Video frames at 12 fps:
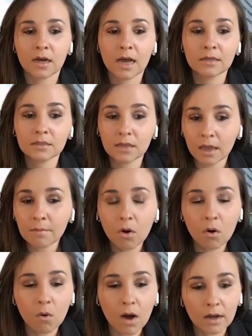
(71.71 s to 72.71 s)

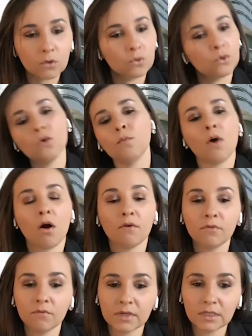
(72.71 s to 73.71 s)
assembled a group
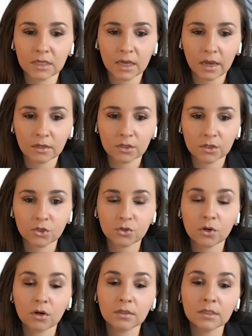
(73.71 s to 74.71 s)
of investigators
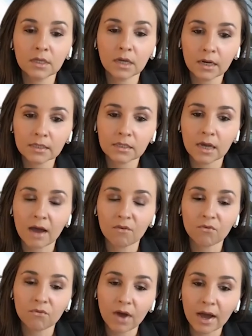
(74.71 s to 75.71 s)
to conduct a
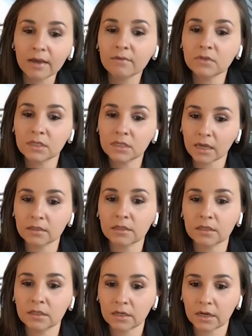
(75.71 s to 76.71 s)

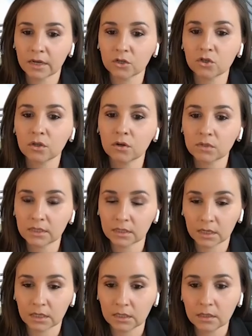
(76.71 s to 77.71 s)
5-center international
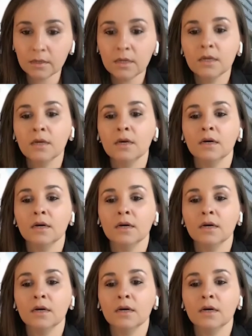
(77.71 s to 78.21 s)
study,